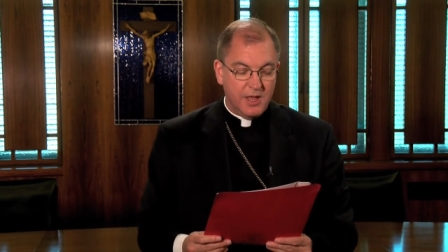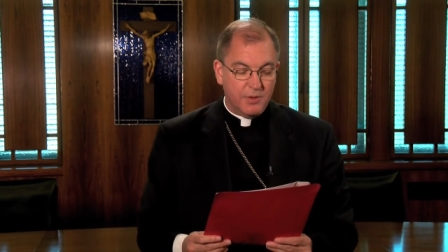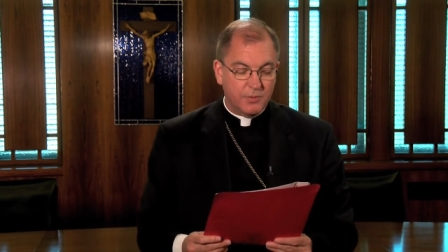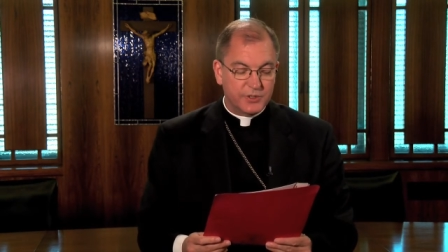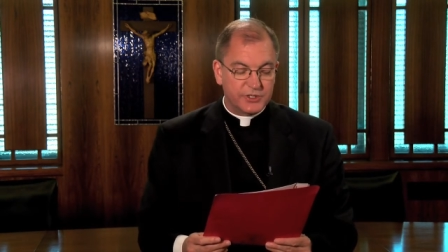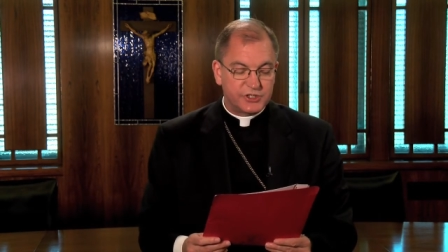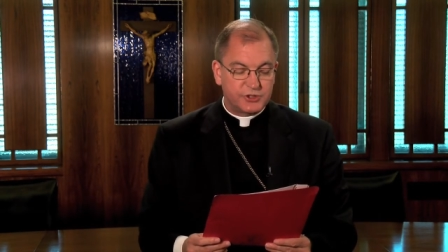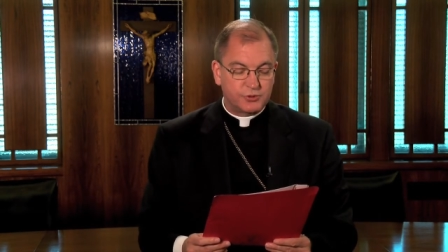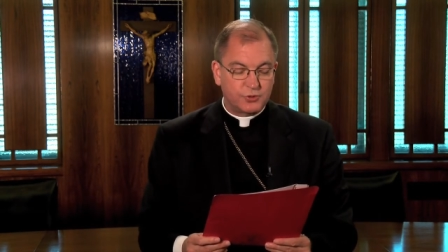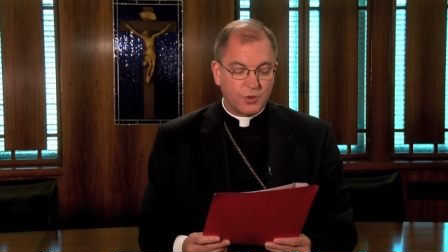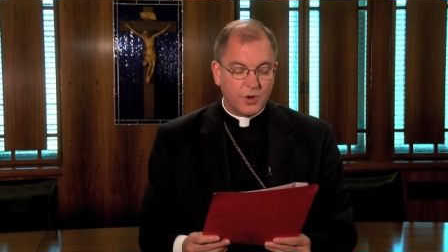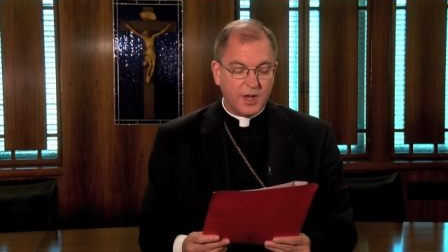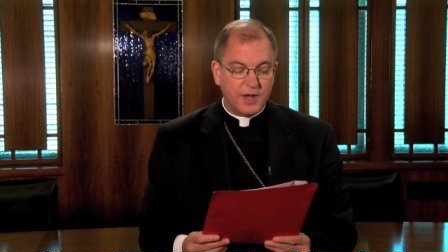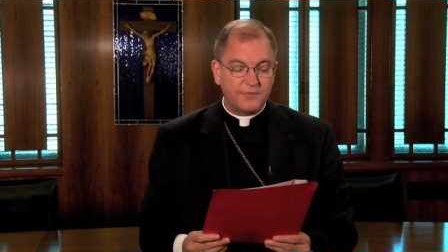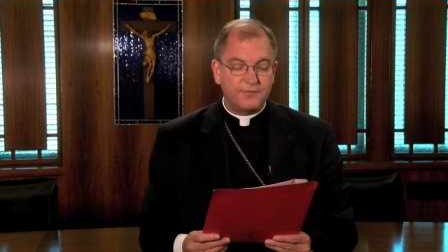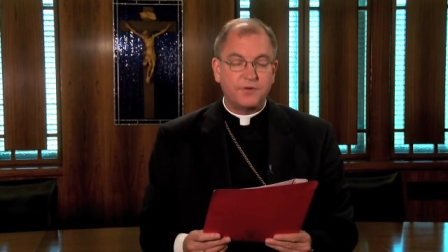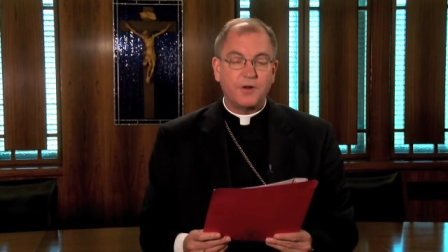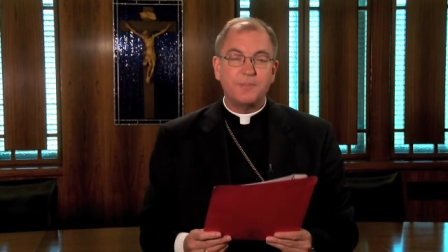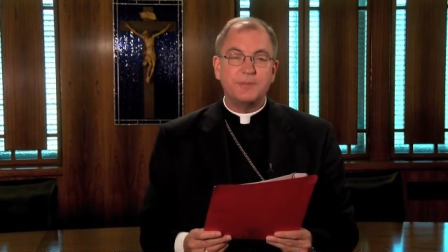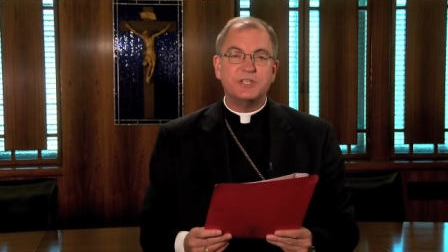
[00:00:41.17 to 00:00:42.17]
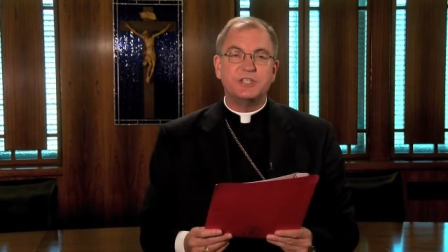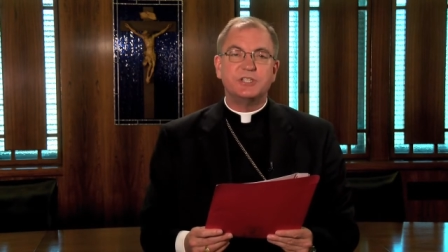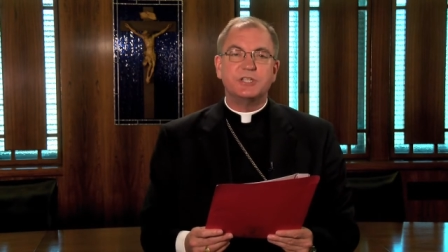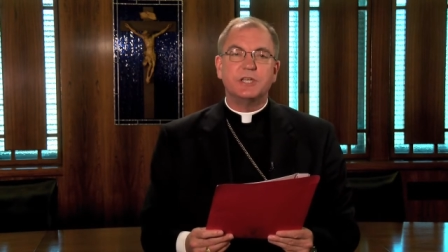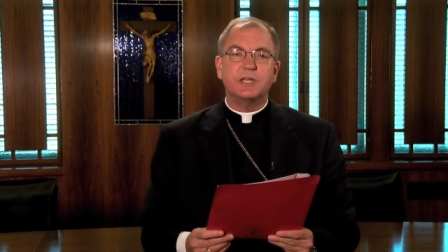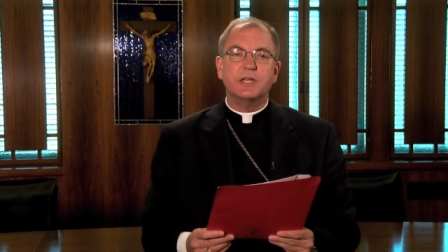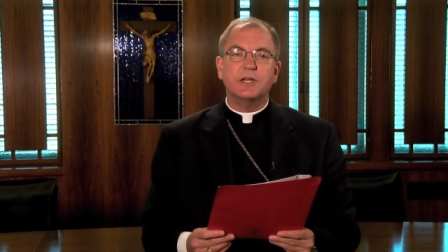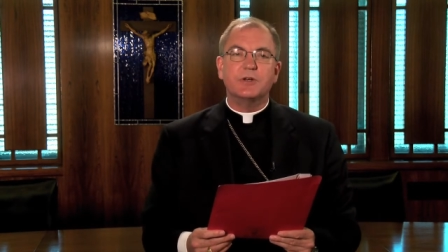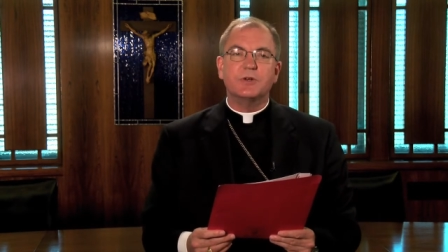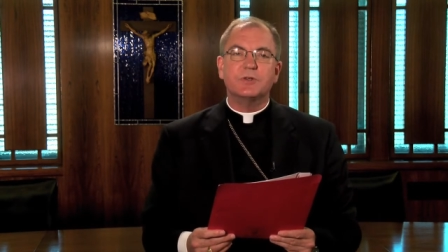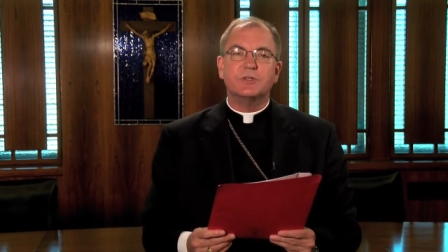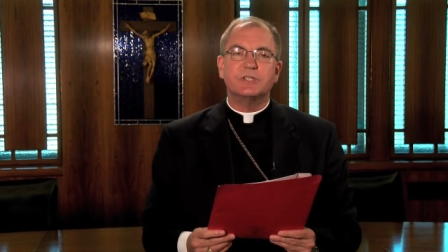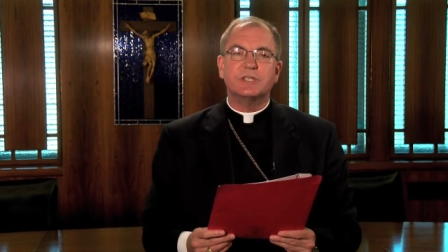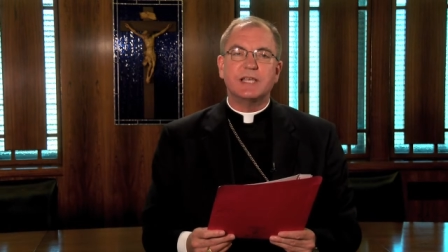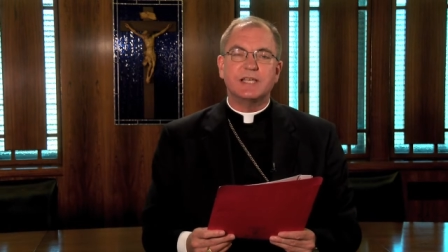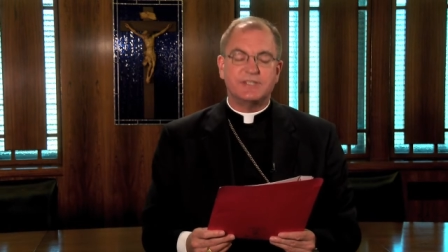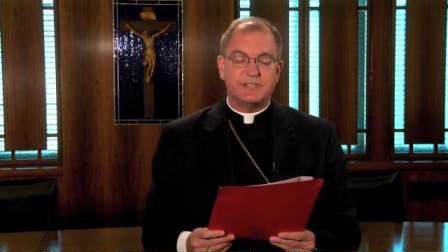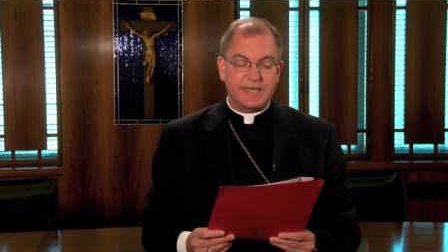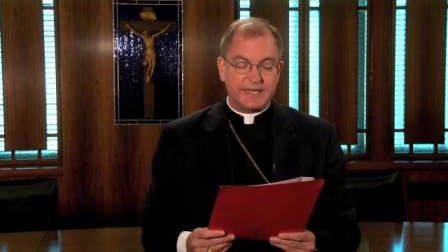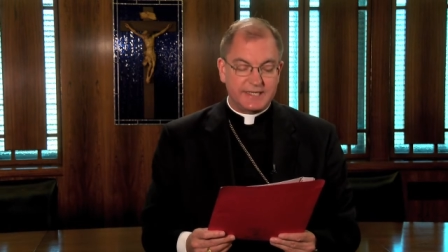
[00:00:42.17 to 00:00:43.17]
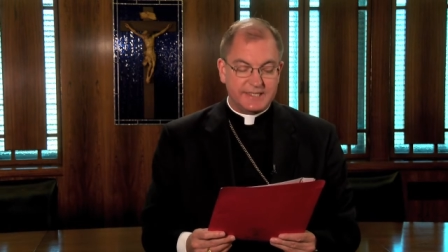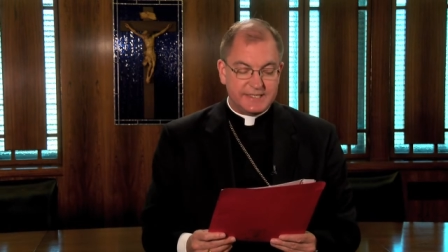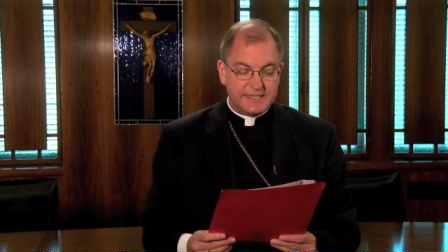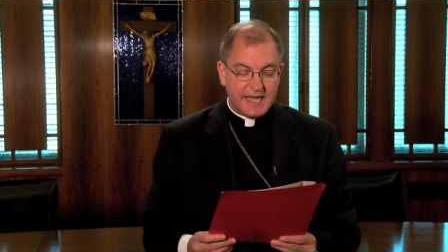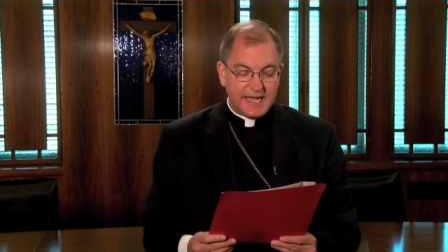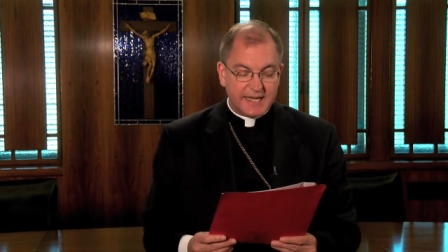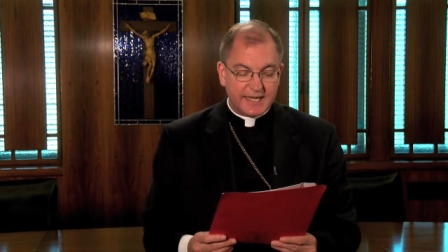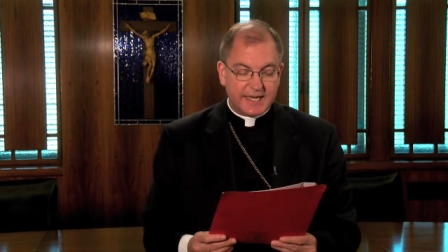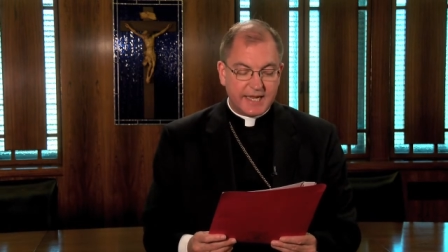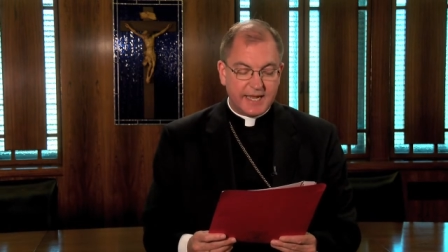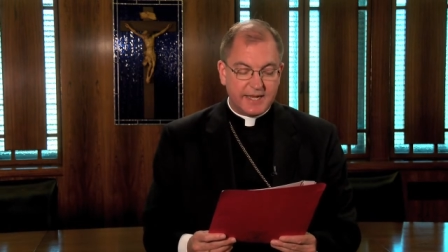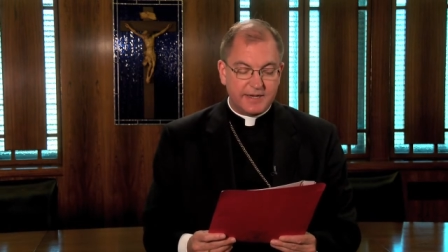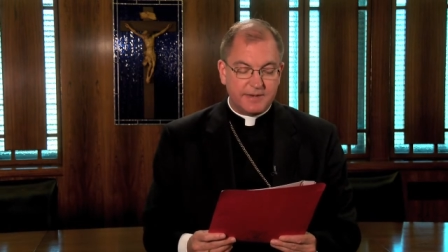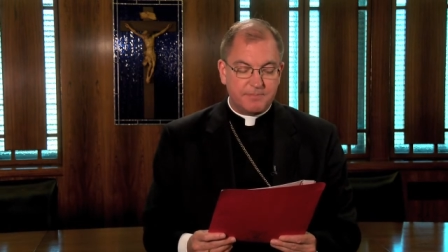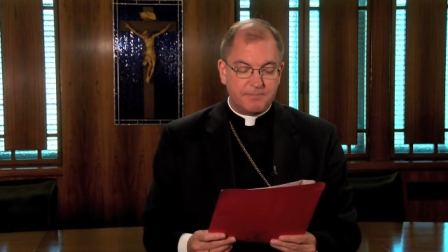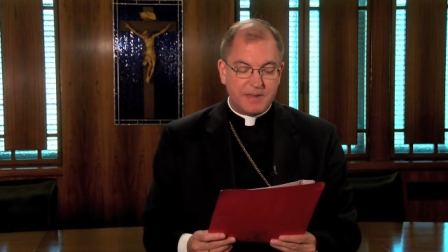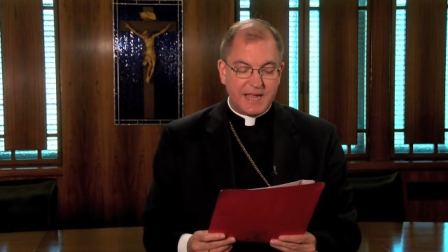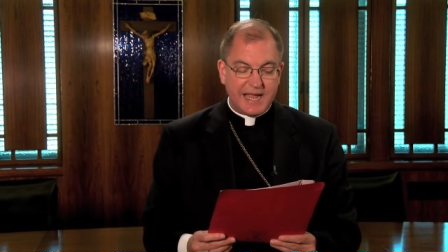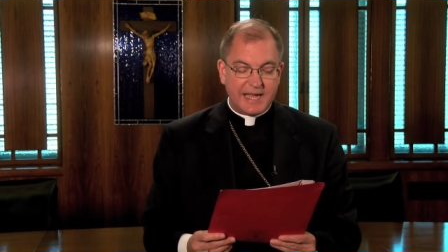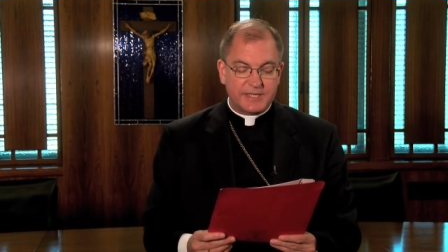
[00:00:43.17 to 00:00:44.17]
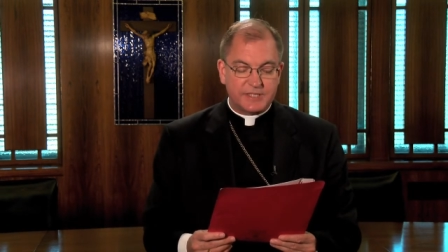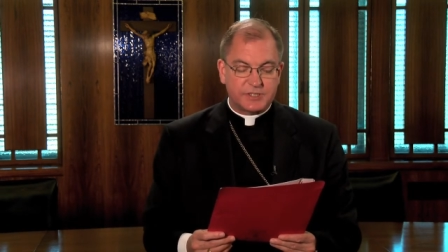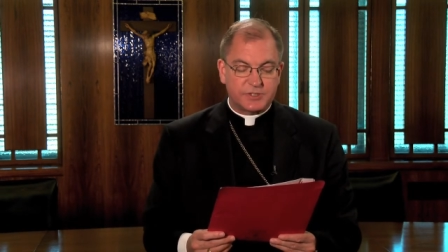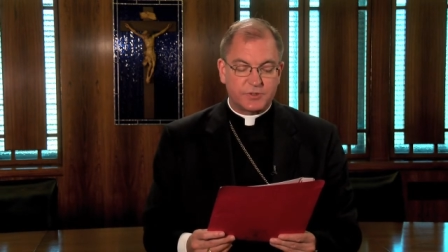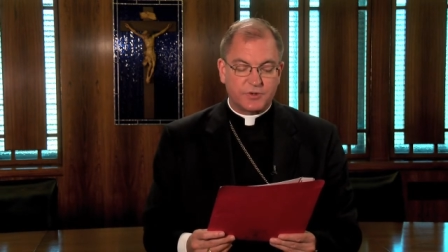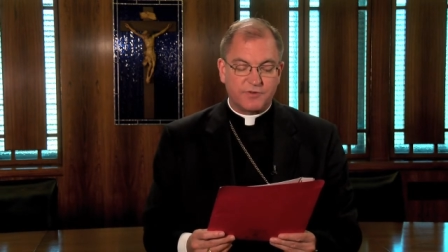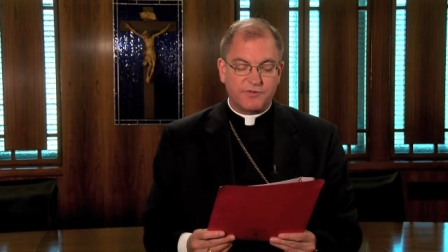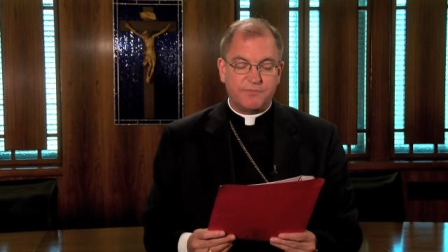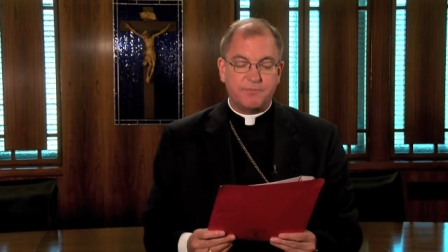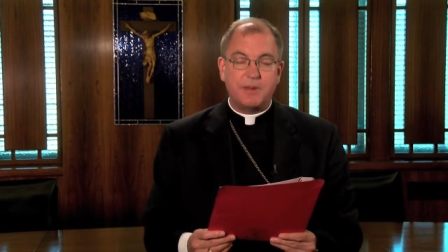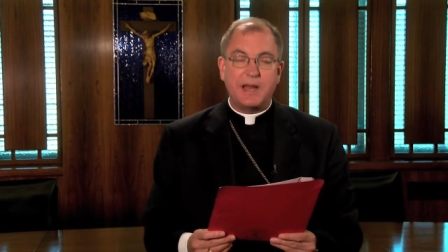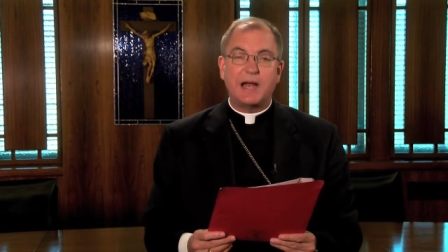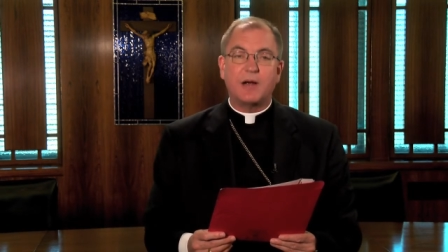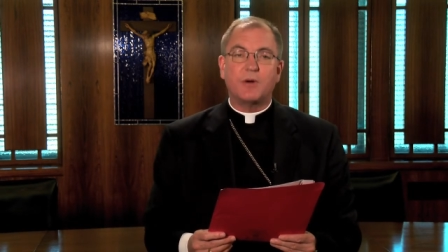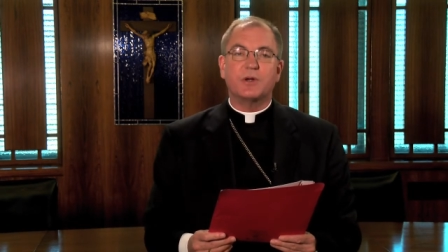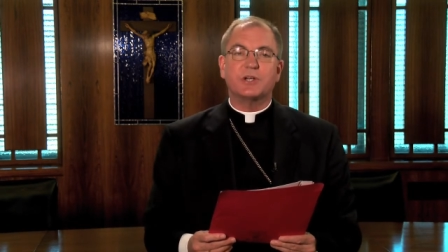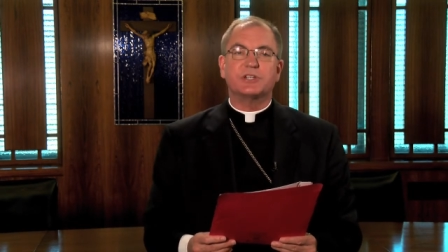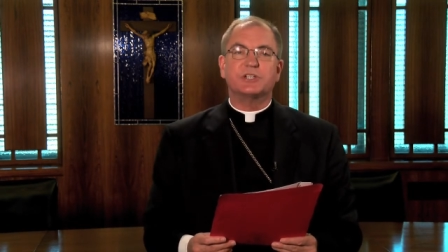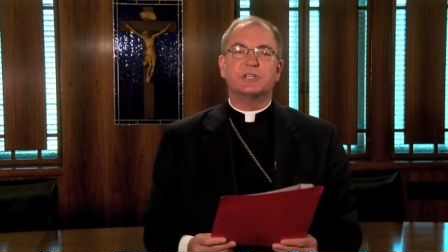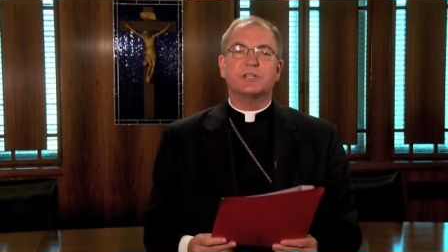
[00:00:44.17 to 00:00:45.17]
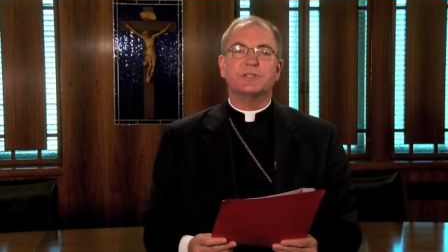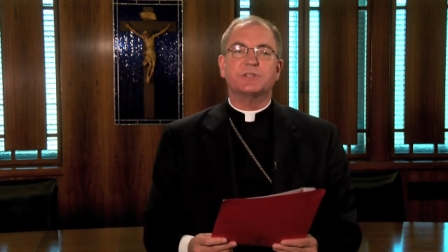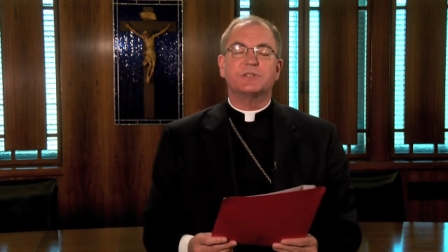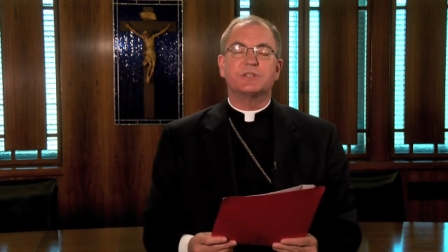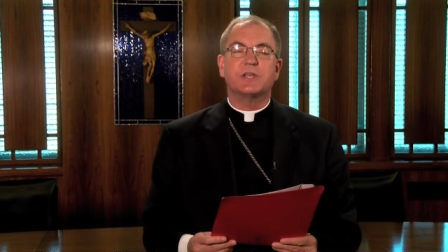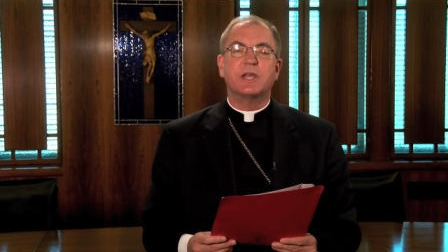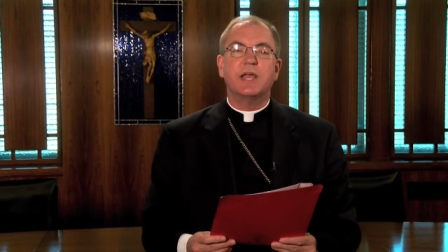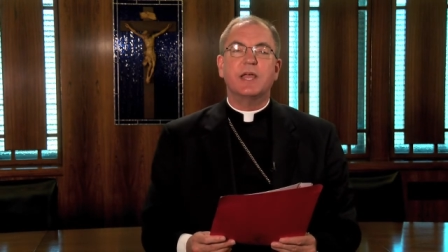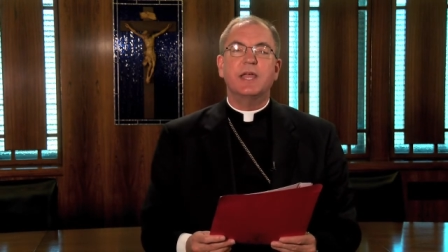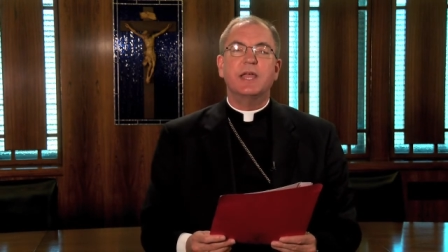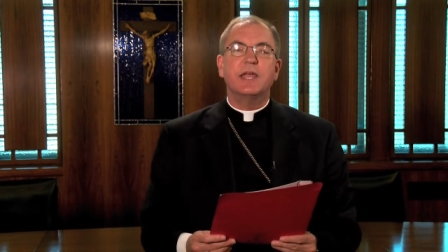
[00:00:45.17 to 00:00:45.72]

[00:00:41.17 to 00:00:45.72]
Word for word: was drawn from his years as a dedicated pastor of parishes